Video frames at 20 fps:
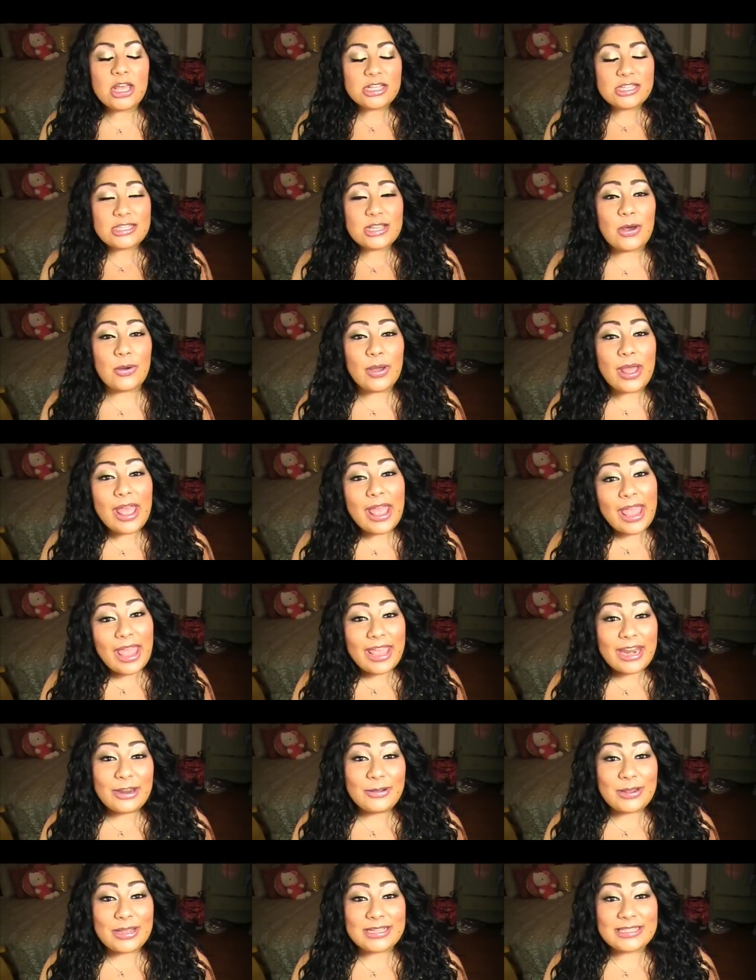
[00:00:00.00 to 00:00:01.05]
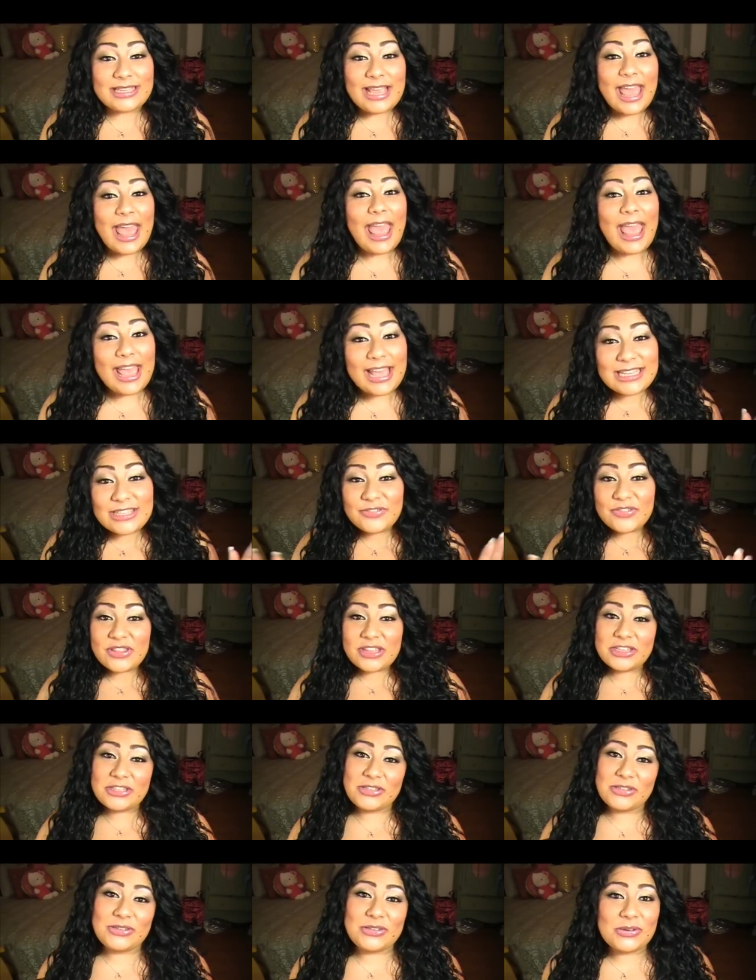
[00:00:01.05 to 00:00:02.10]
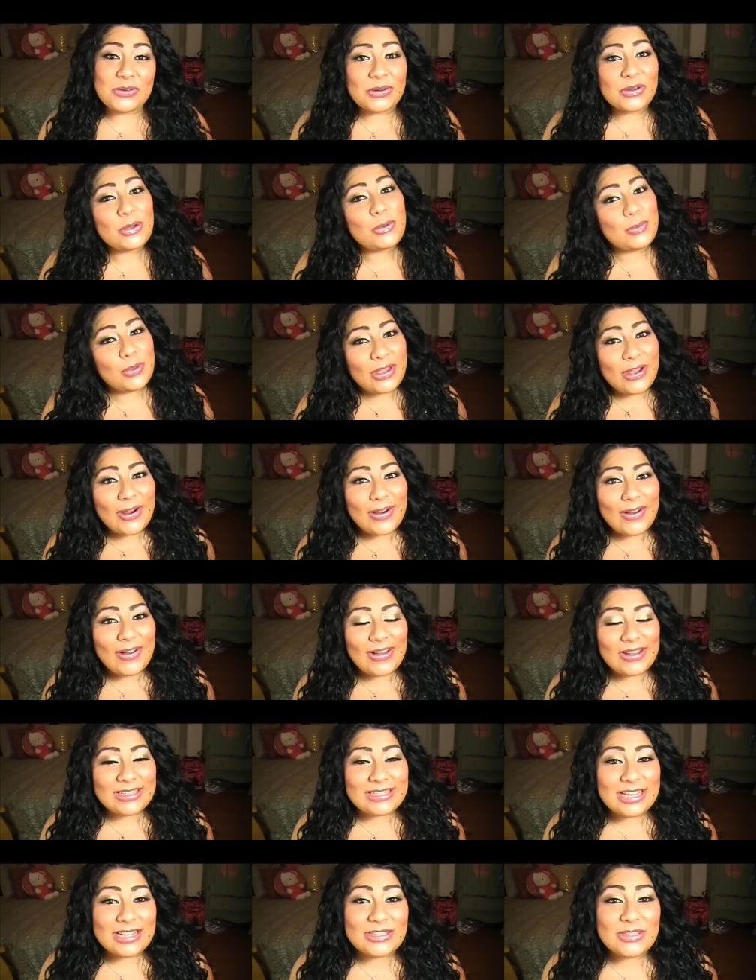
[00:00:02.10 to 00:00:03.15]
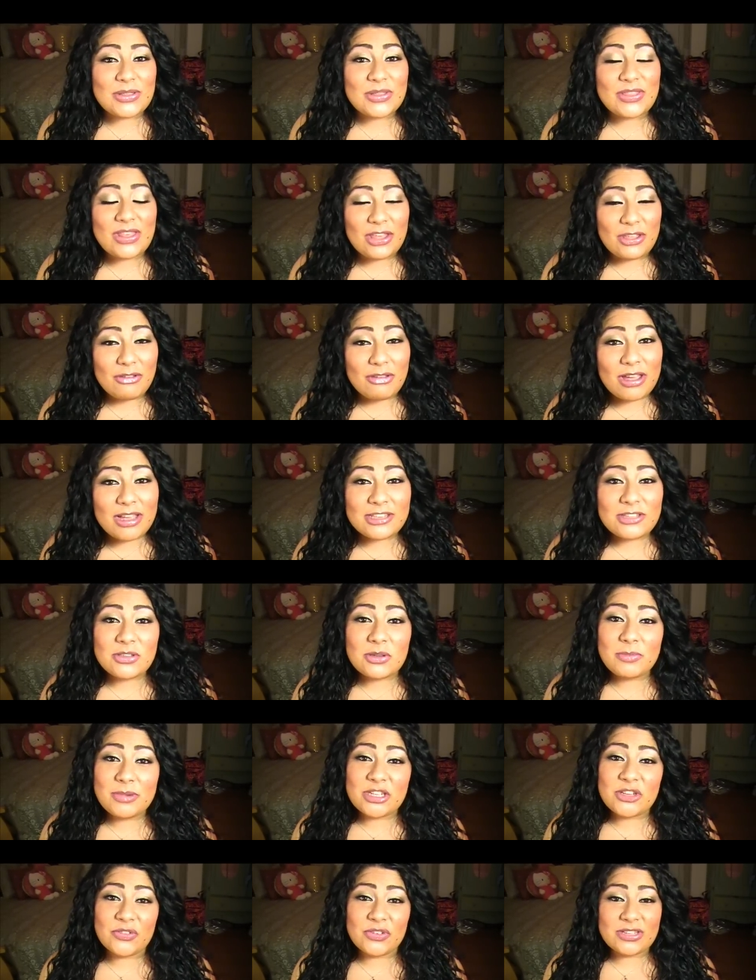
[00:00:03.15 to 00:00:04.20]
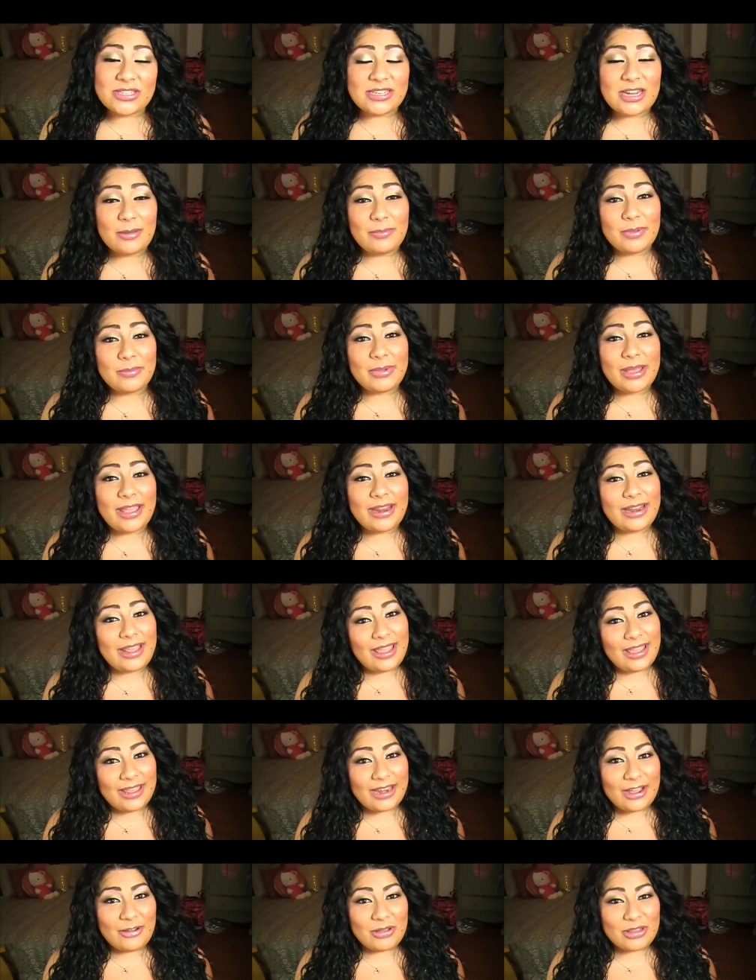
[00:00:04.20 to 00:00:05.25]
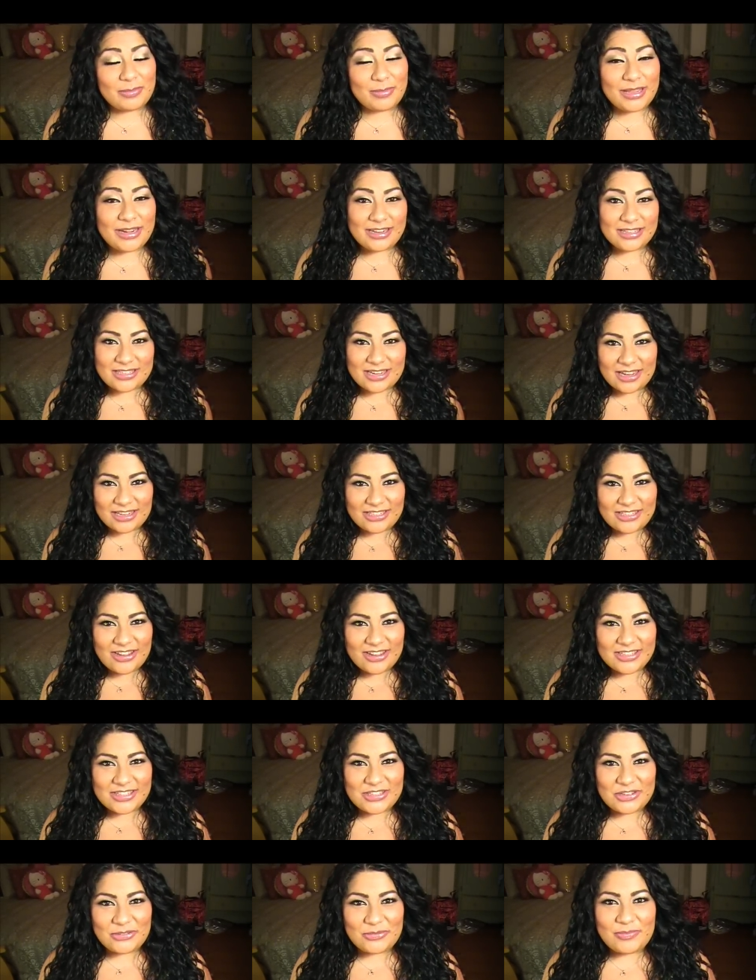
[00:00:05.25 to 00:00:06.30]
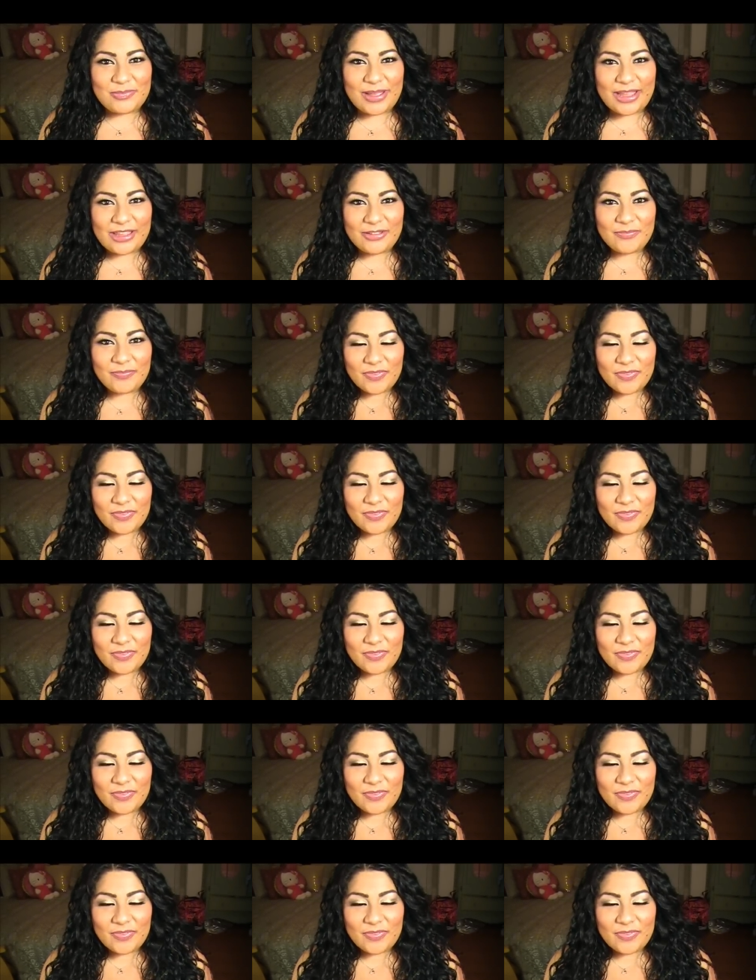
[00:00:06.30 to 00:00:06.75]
So anyways, as for this tutorial, we are all done. So thank you guys so much for stopping by and hanging out with me and I'll talk to y'all soon. Bye.